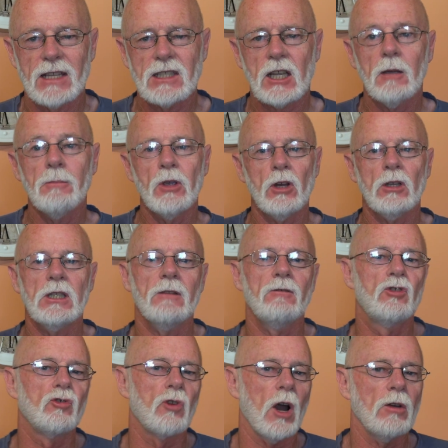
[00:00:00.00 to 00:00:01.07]
As a community of
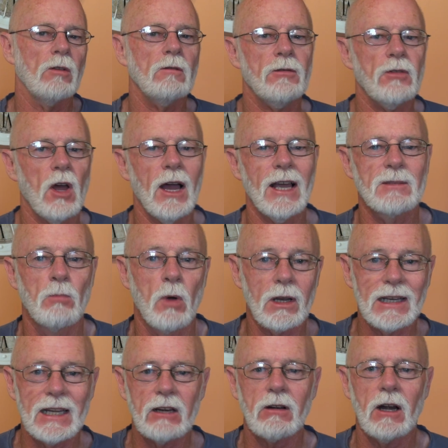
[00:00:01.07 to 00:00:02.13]
drone flyers,
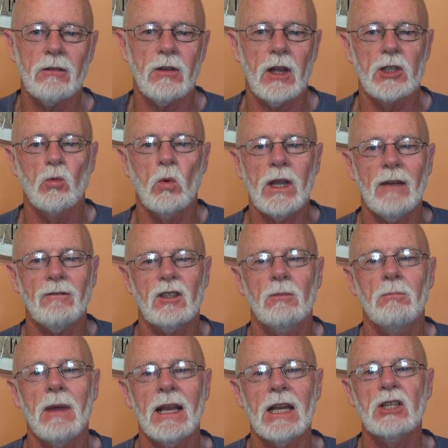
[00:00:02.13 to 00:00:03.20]
model aircraft flyers, we have to
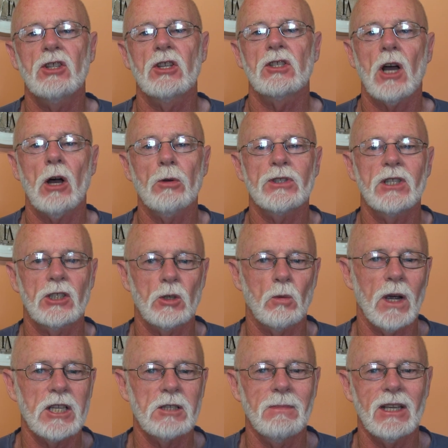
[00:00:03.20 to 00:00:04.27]
manage this whole
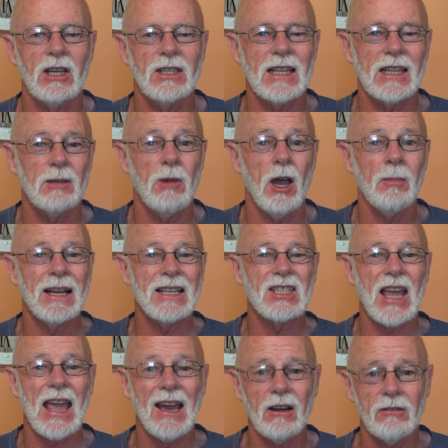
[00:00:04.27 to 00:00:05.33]
situation because at the moment
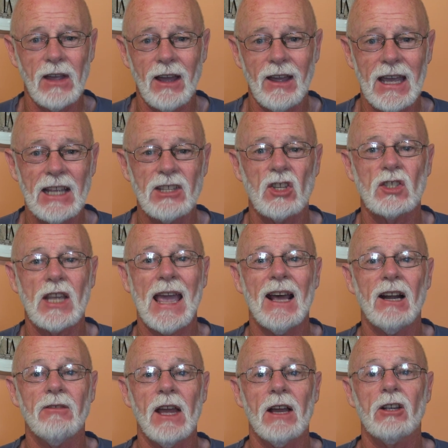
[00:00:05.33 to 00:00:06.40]
it's out of our hands, it's
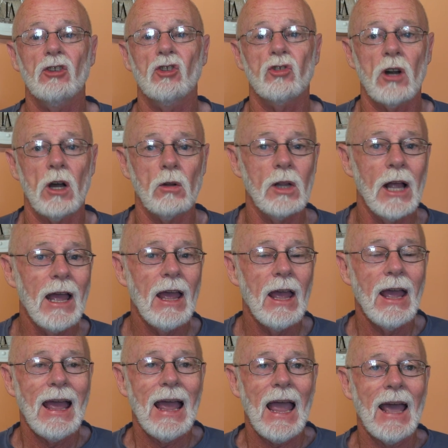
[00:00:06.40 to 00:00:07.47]
out of our control,
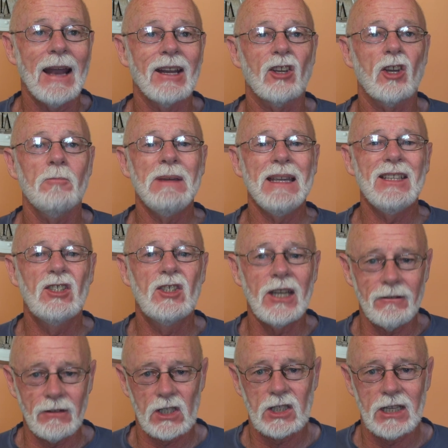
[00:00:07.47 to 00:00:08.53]
and it could be
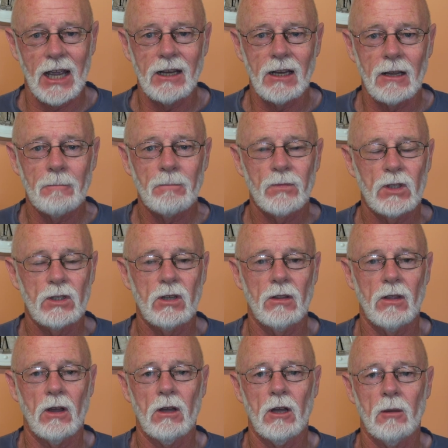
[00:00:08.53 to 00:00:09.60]
devastating to
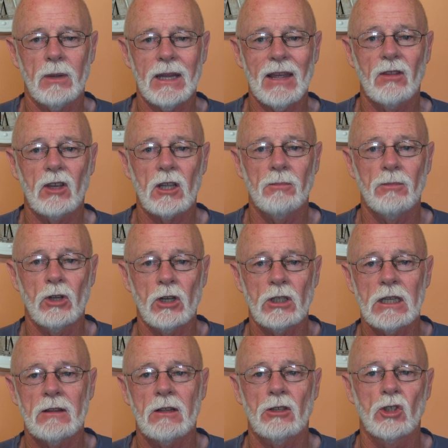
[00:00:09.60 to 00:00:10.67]
the hobby and the
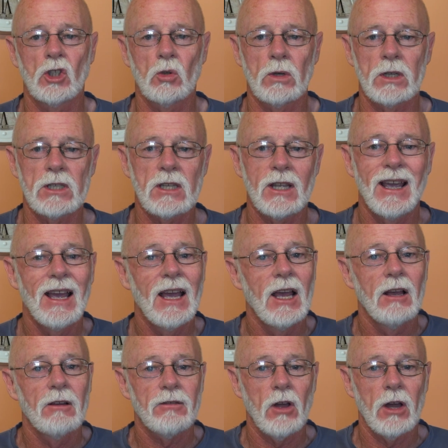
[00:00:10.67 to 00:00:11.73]
community that enjoys
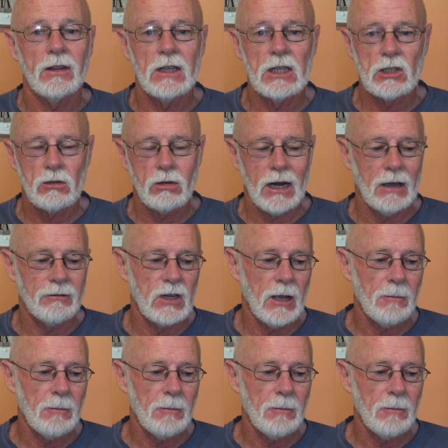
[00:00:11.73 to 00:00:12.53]
flying these craft.